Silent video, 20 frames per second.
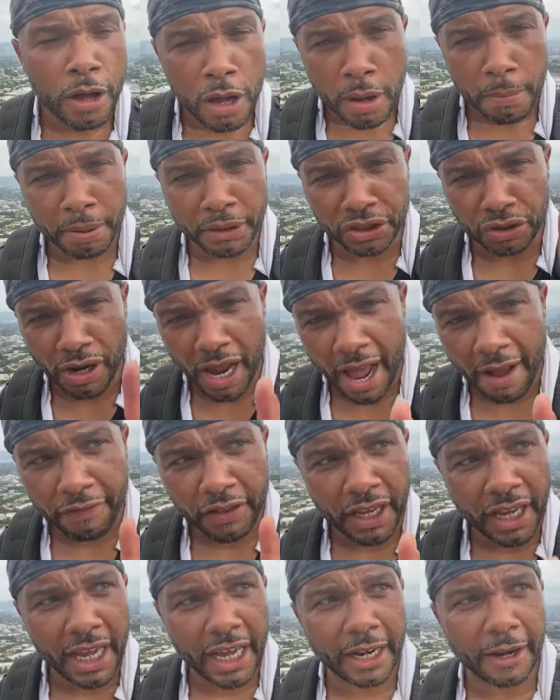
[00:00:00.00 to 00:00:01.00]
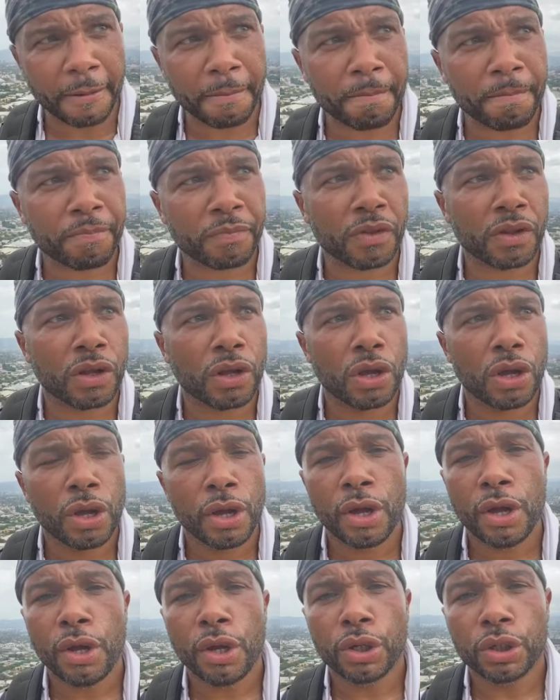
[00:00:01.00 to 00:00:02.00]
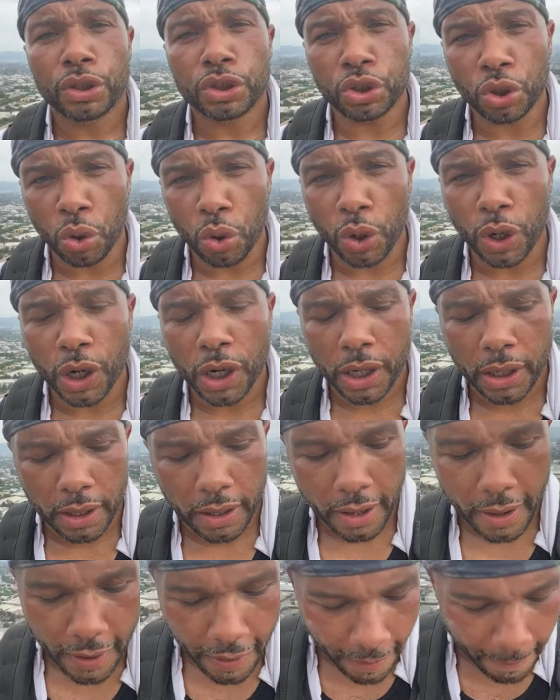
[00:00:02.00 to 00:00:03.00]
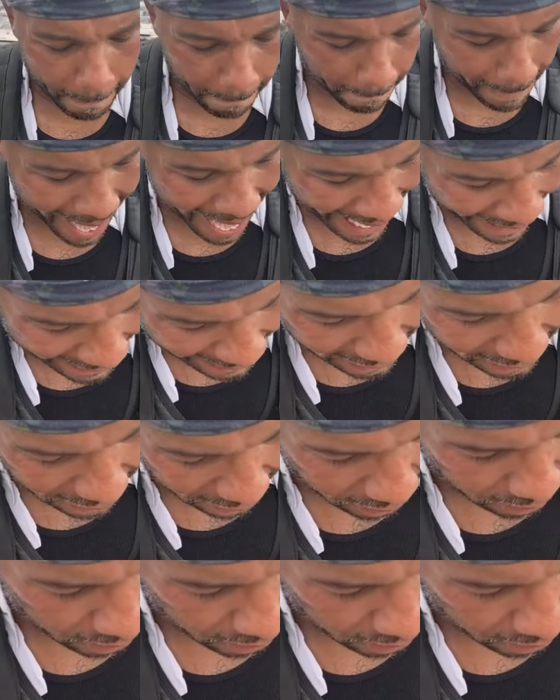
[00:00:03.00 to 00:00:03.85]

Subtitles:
But you have to hit your max